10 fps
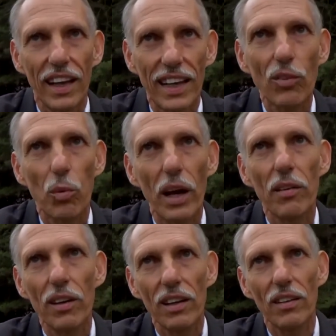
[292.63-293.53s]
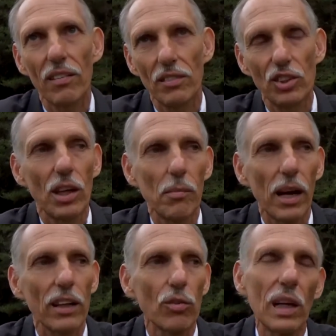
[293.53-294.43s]
And that's why
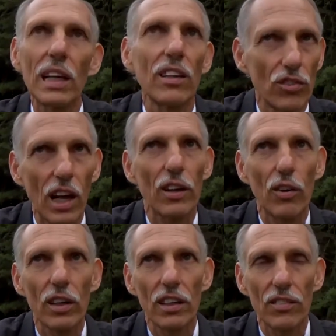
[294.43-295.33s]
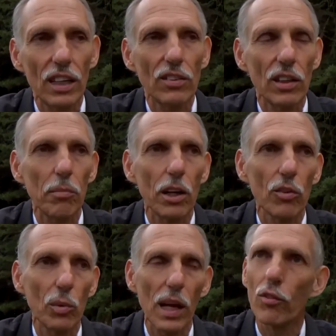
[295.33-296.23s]
GMI is really a solid organization
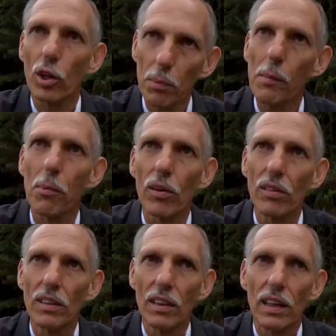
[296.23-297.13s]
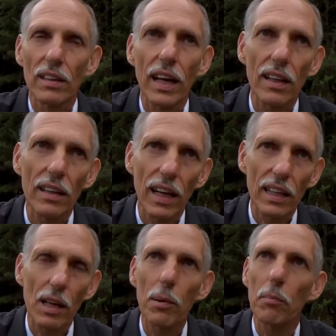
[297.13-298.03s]
because we have good people
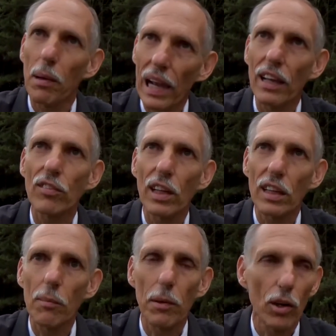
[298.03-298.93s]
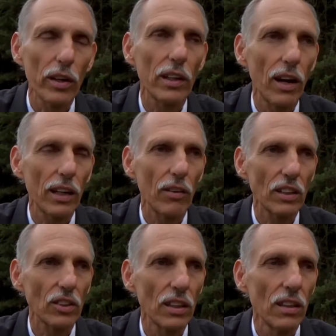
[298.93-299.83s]
that keep it balanced and keep it going the right
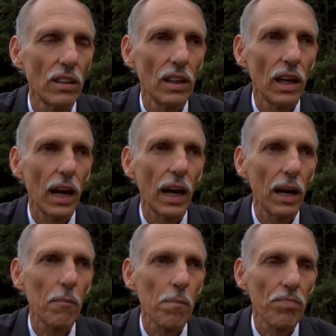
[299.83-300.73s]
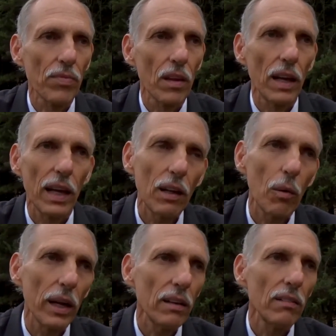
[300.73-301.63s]
direction.
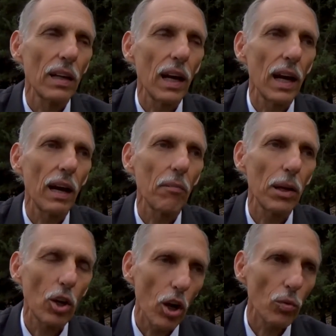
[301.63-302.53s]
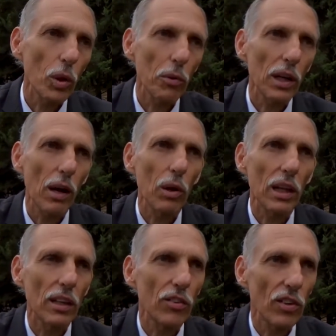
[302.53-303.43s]
Anyway, because we were not
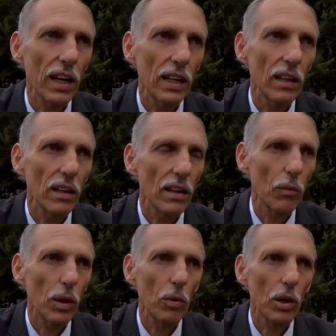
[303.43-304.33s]
willing to sign that